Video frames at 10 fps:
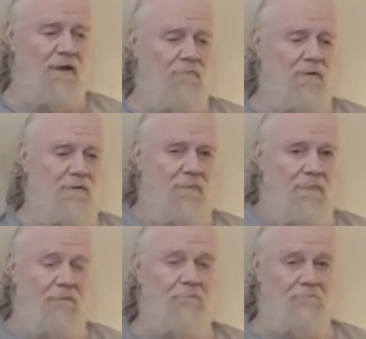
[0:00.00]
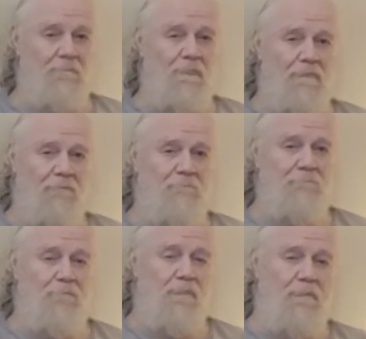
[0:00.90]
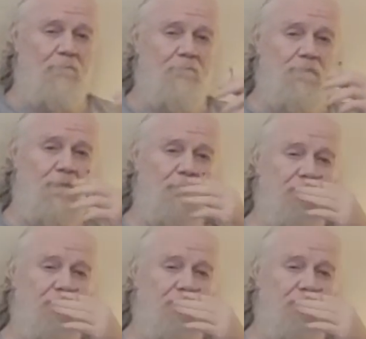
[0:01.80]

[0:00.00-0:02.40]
Okay, so how long did you